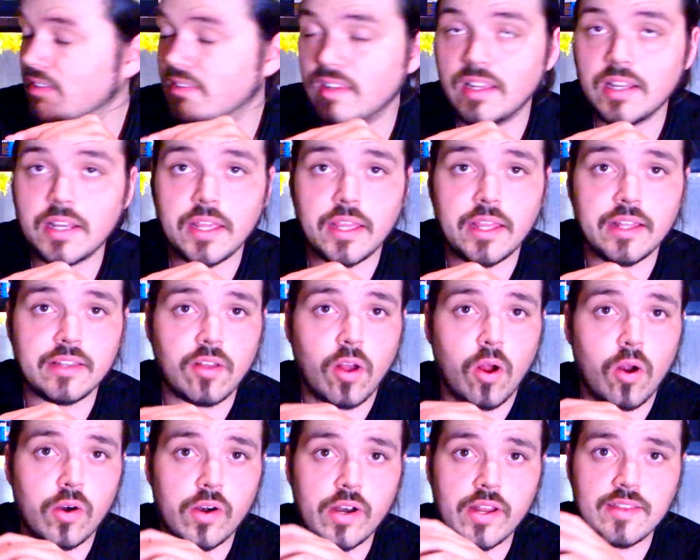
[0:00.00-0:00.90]
seated, it's
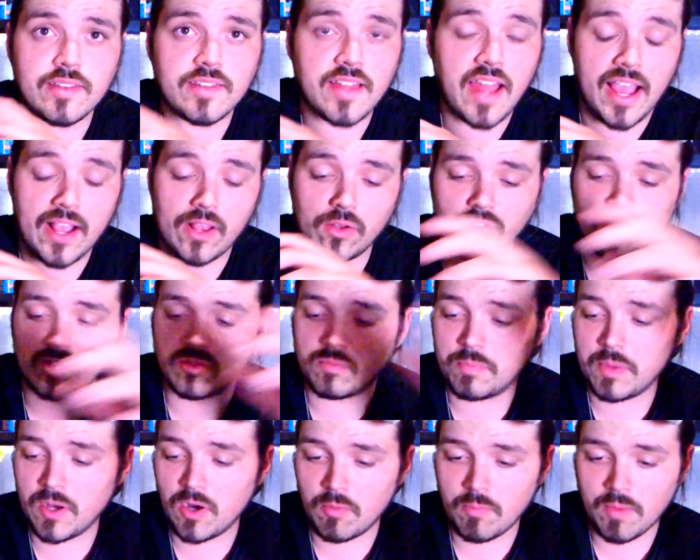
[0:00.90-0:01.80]
already cycled, it's
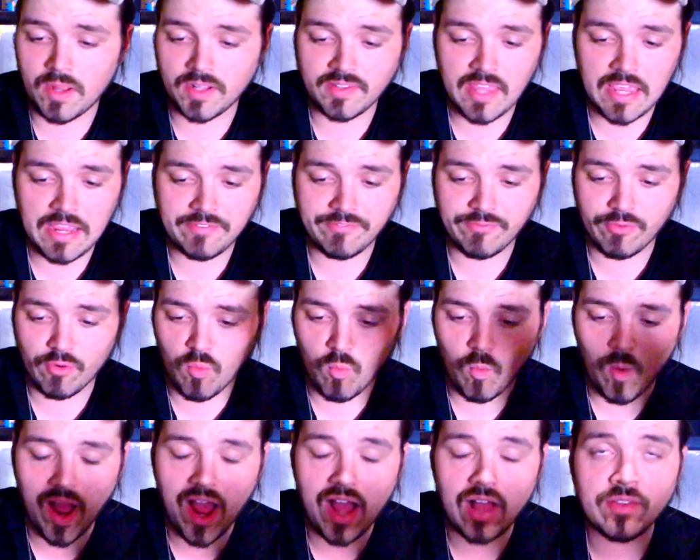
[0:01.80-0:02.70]
been on my tank for a
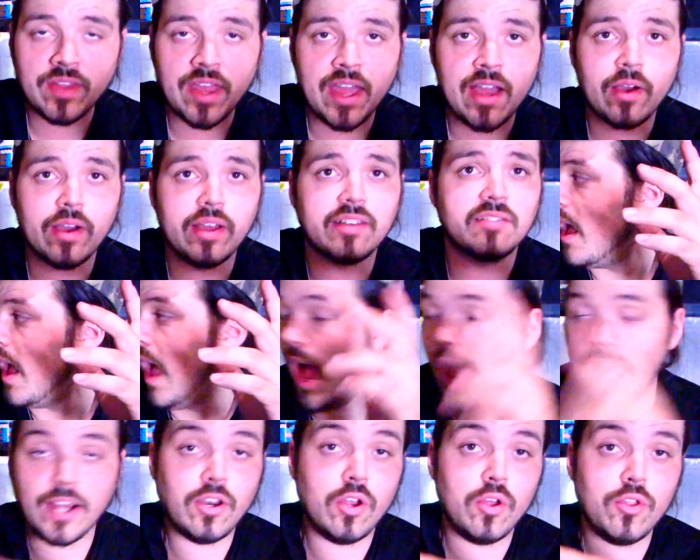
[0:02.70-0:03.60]
while now.
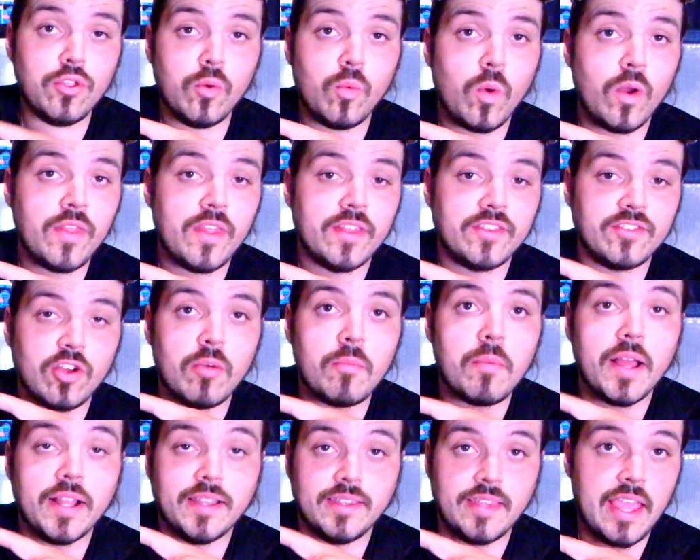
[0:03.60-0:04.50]
I know the one that's
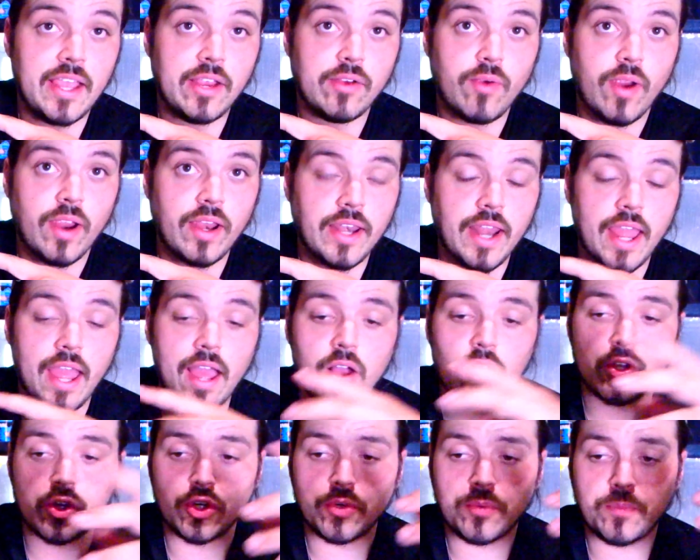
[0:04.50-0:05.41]
on my tank right
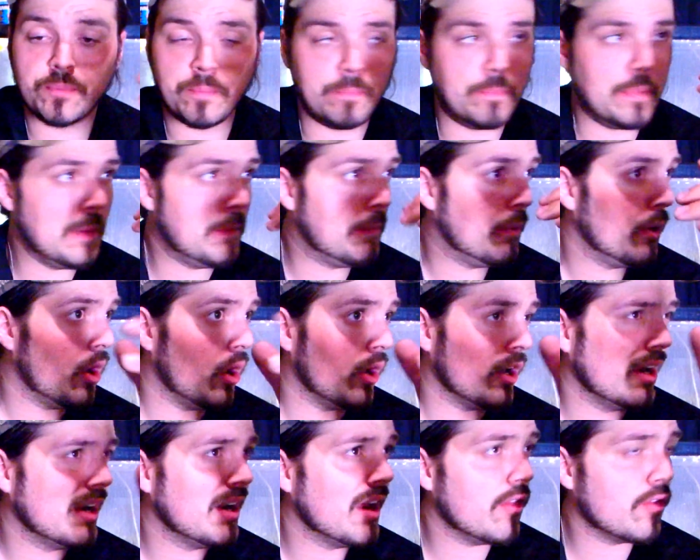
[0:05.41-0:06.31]
now could be put
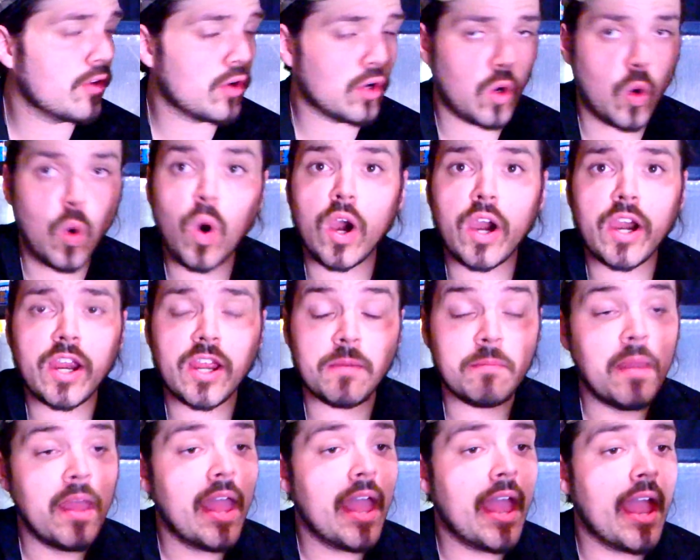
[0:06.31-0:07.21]
on another
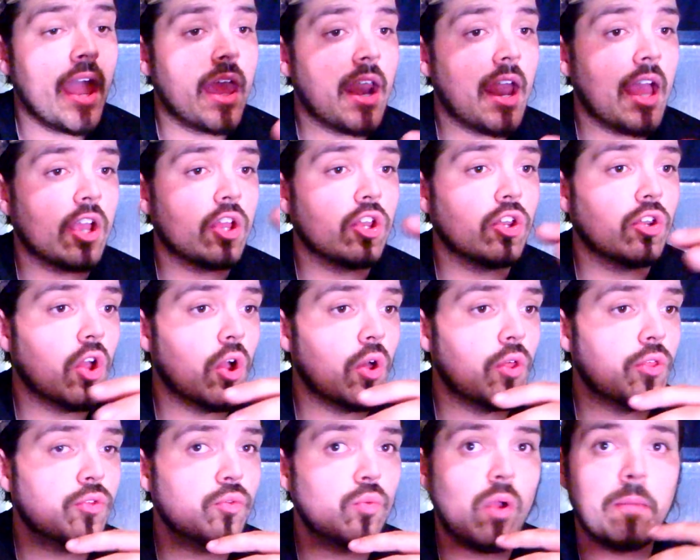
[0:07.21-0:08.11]
aquarium, and I could
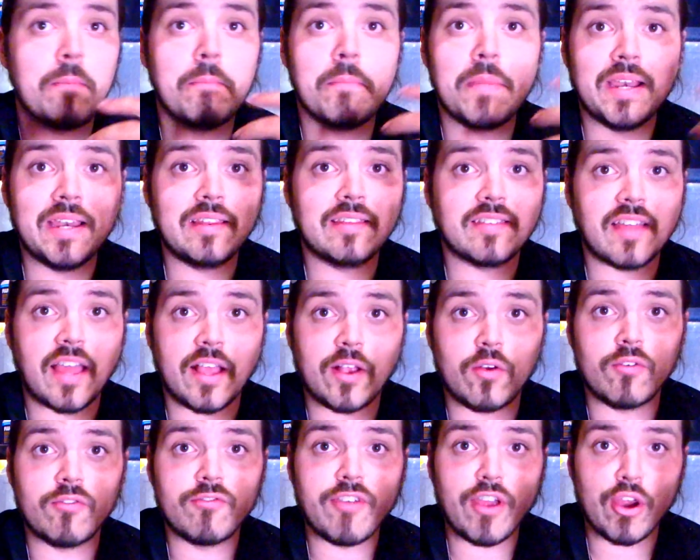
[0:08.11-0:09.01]
go through a mini
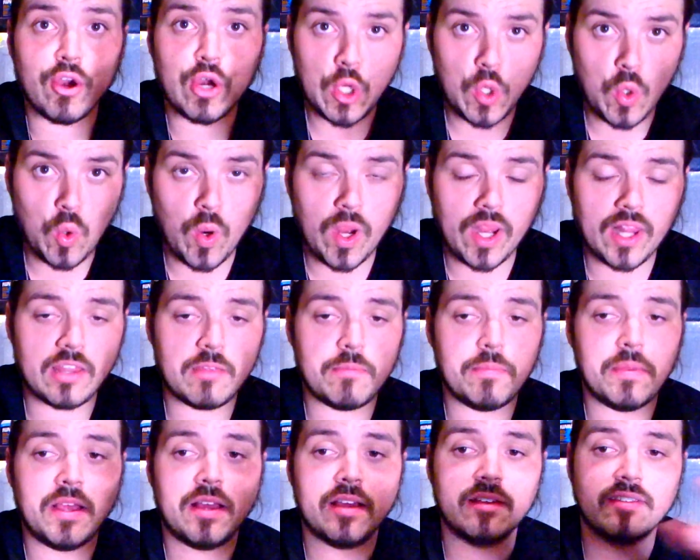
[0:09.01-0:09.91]
cycle very
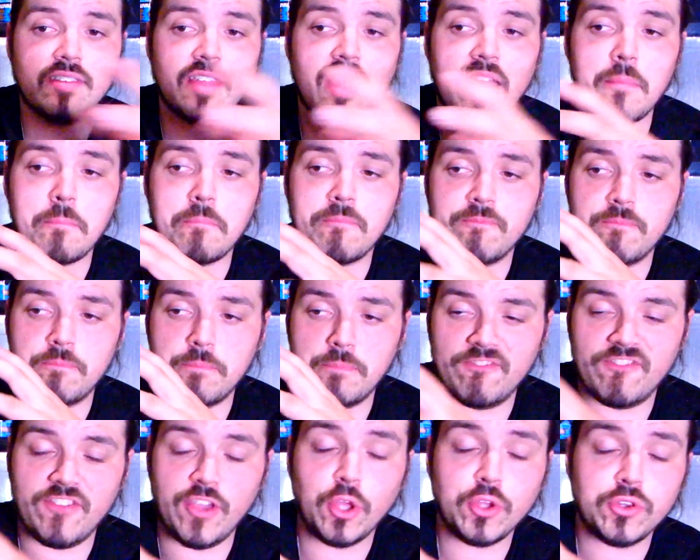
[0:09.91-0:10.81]
quickly because that
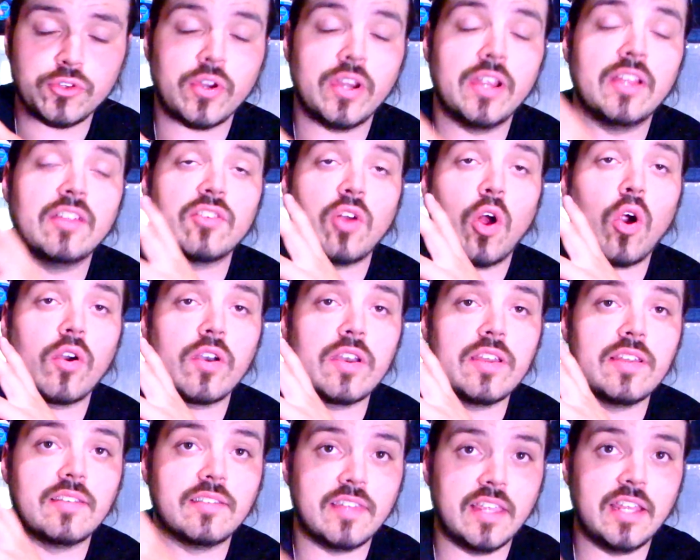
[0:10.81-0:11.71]
filter is
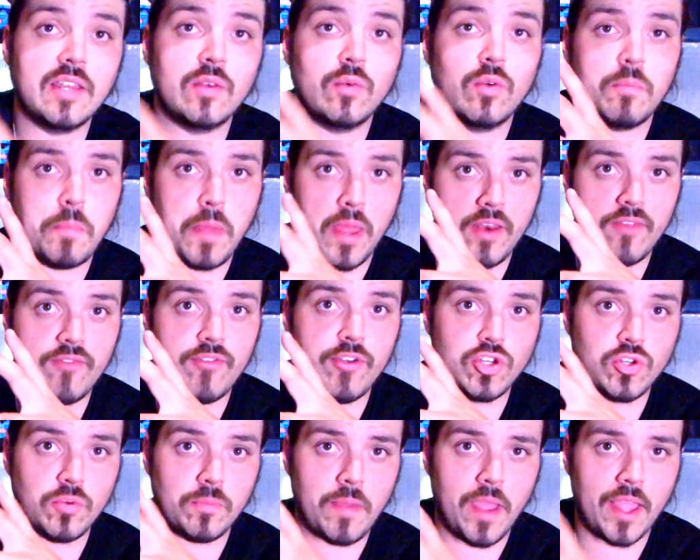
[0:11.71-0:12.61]
already seeded with
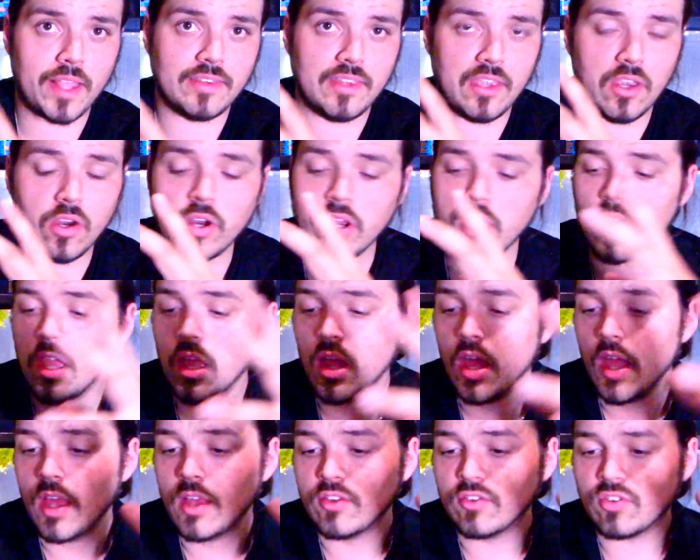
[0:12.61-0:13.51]
beneficial bacteria.
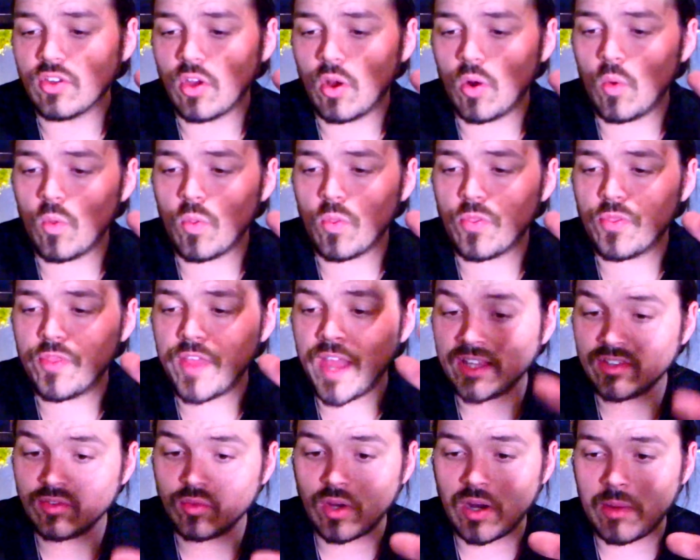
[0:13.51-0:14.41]
So
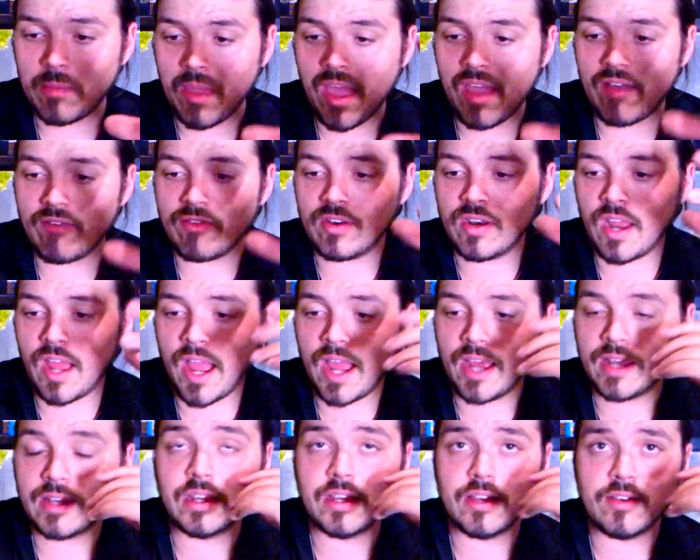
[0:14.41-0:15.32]
that's what I'm having an
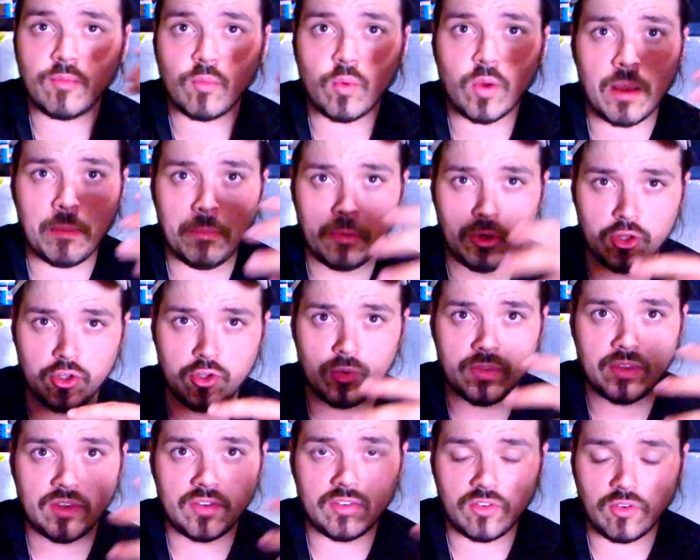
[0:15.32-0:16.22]
idea of what I'm going to
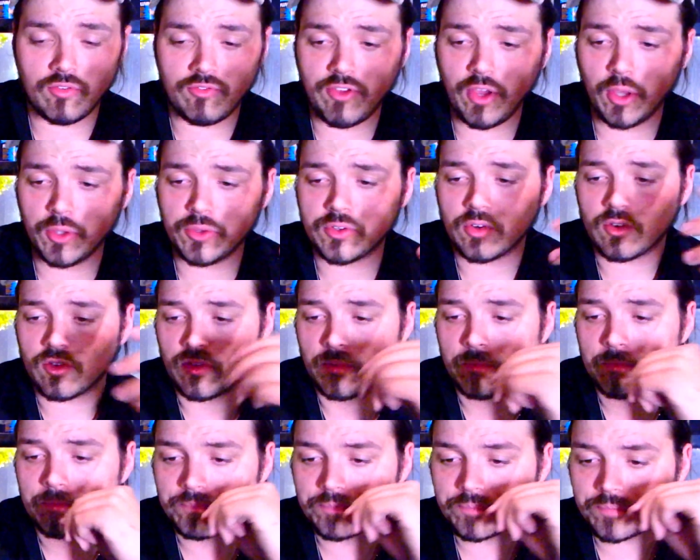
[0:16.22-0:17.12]
do with these 2
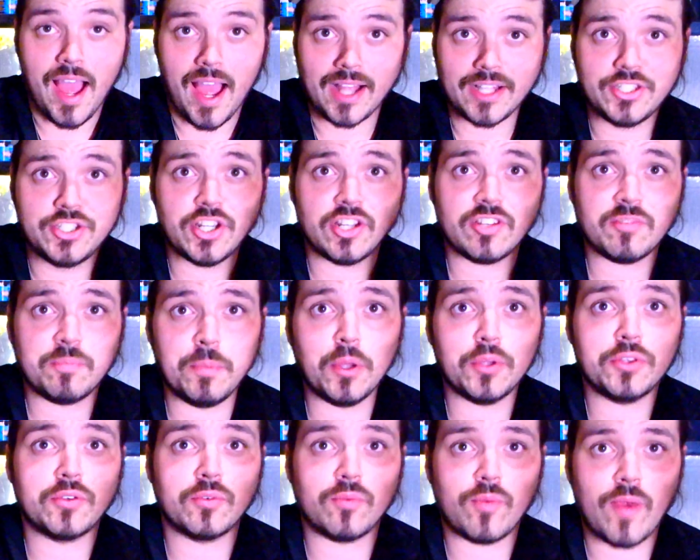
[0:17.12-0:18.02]
filters. I just
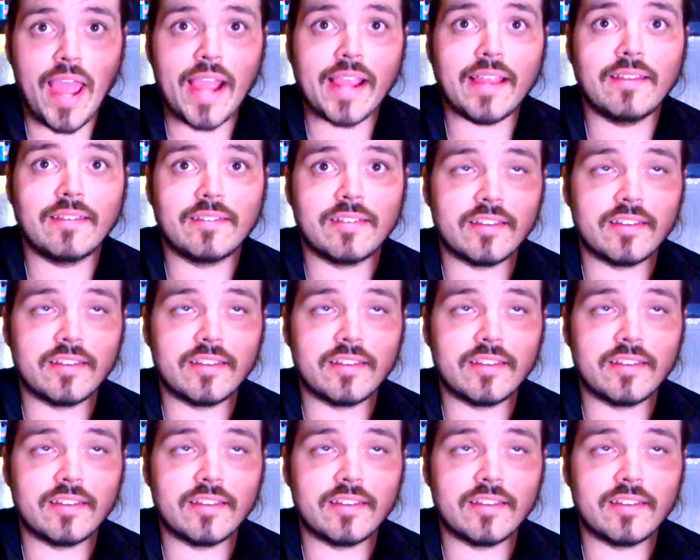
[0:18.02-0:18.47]
built a racking